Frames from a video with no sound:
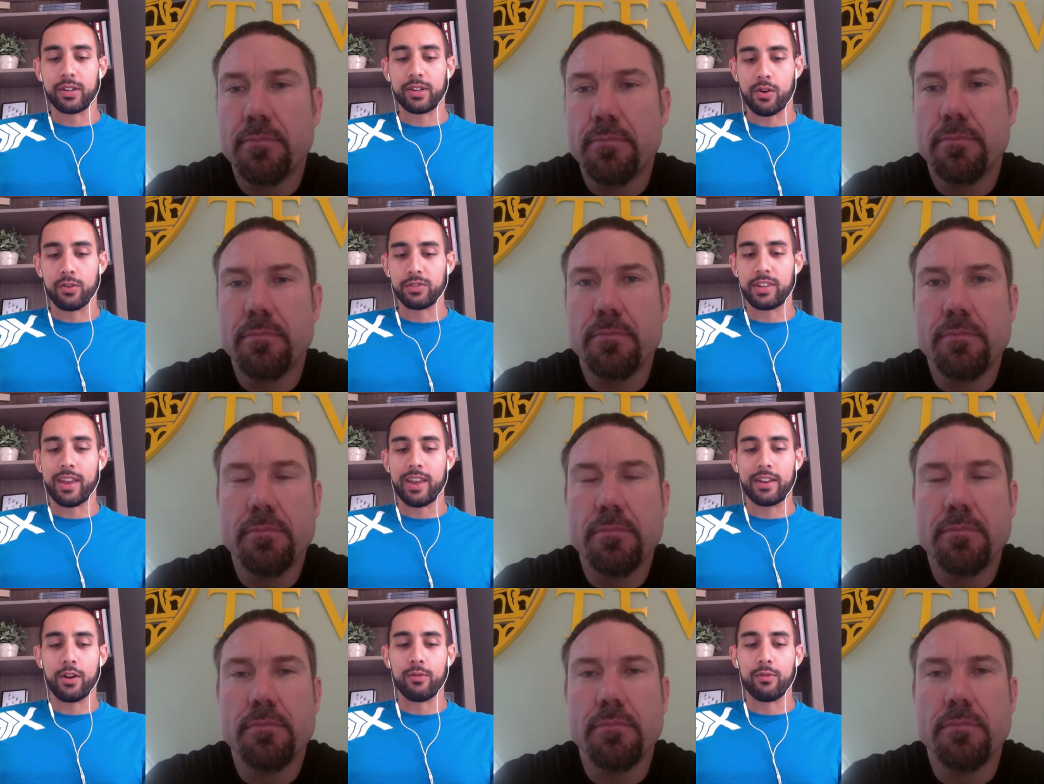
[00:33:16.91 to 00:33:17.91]
Speaker 1: hurdles that you
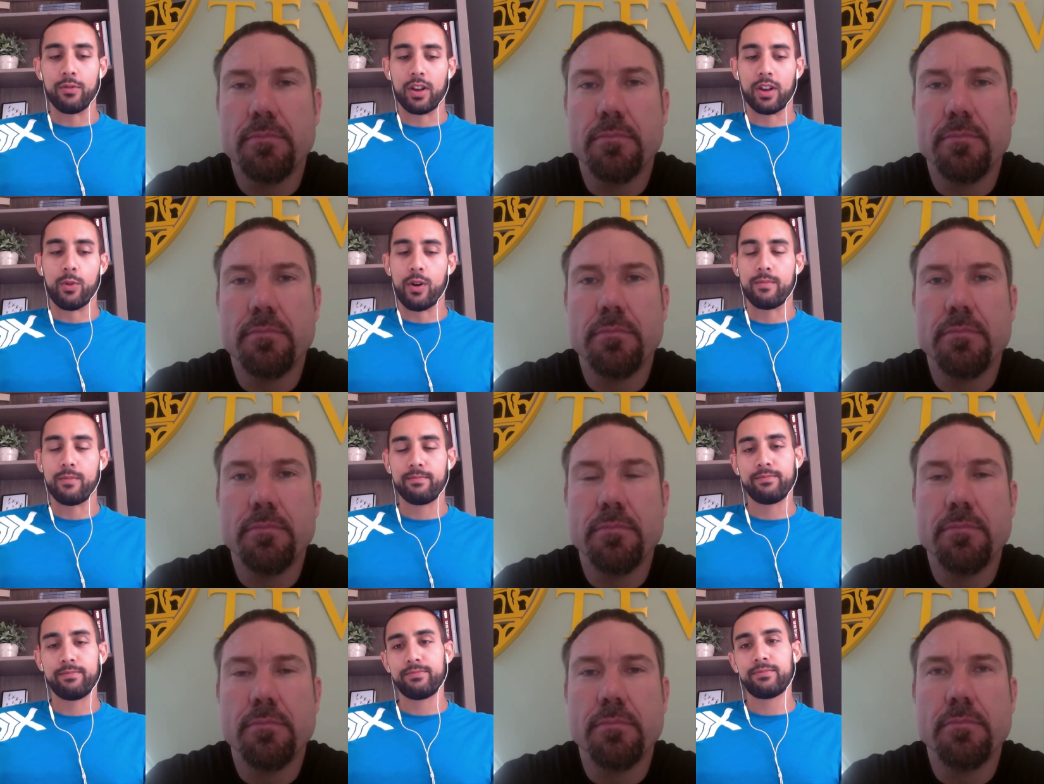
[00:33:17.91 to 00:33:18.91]
had to overcome were?
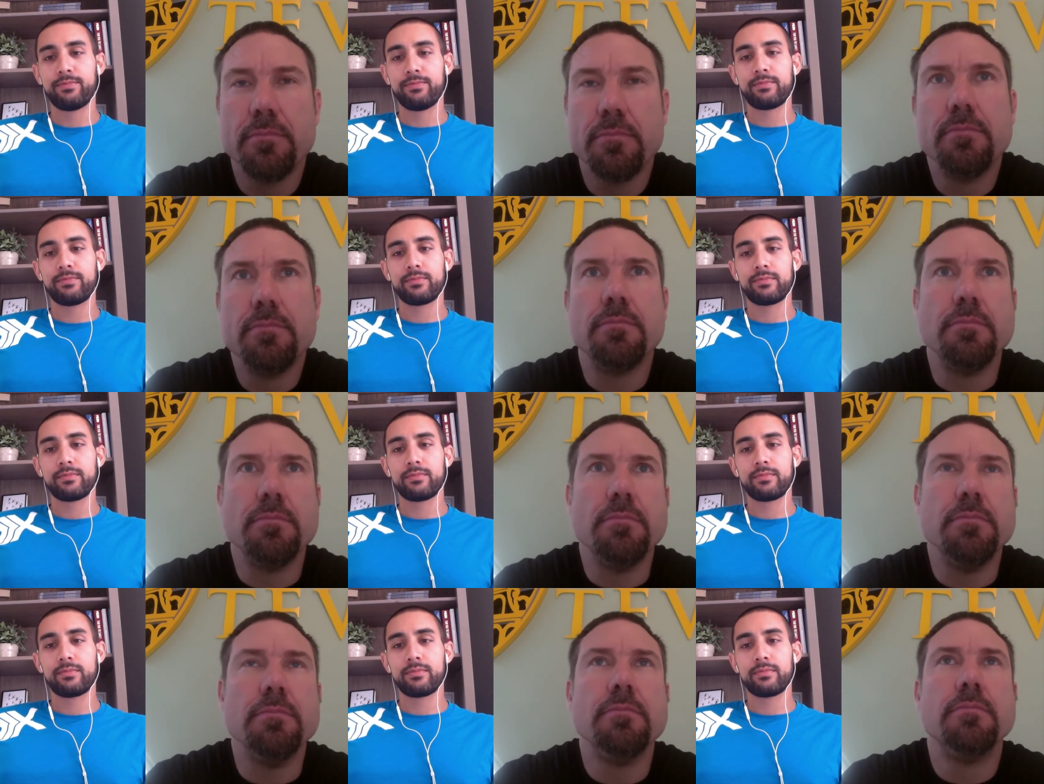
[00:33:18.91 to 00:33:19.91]

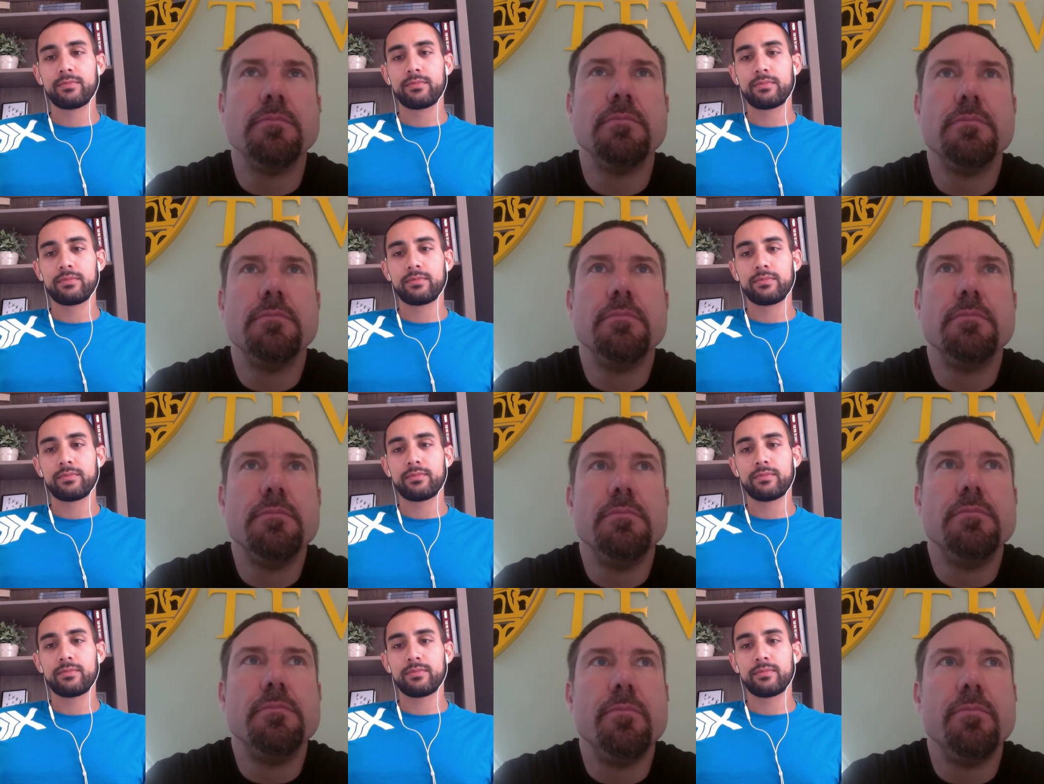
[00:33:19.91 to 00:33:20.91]
Speaker 2: Hmm.
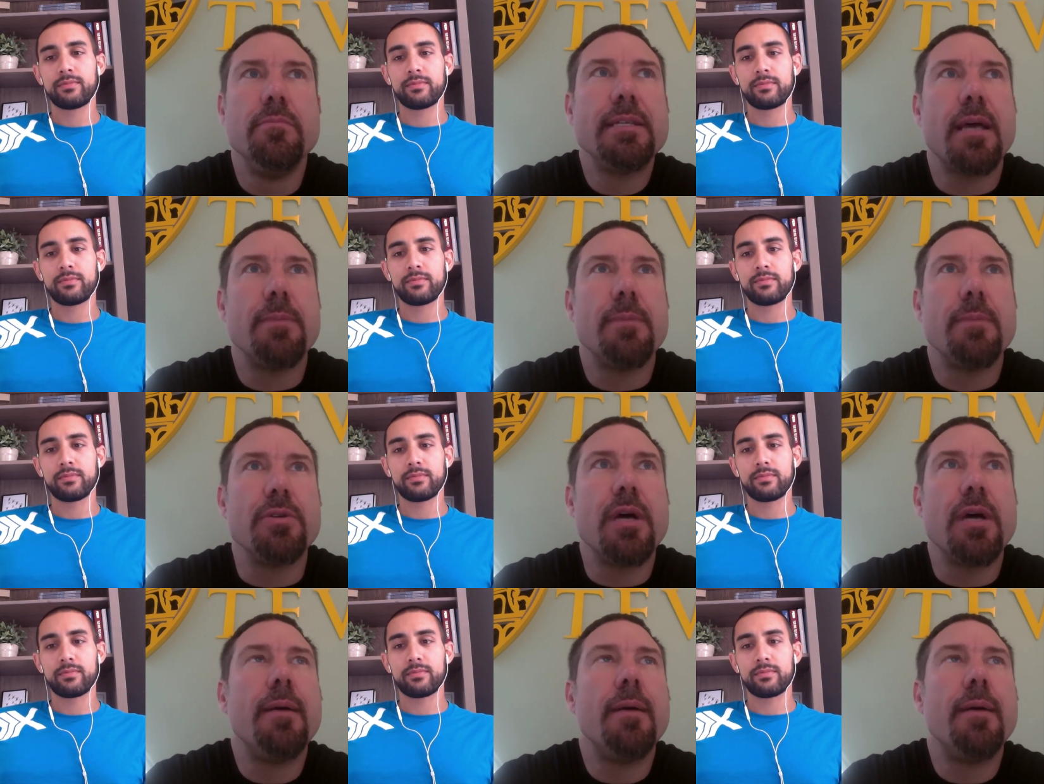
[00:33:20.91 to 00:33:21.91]
Biggest
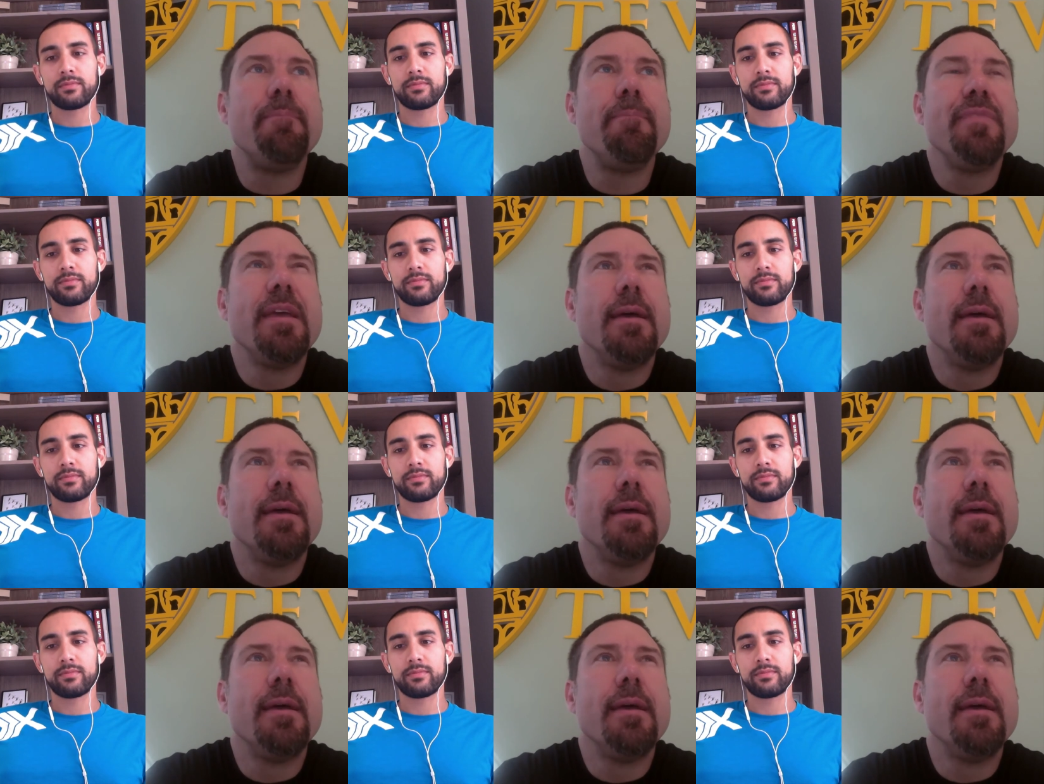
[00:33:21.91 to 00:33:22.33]
obstacles. Um.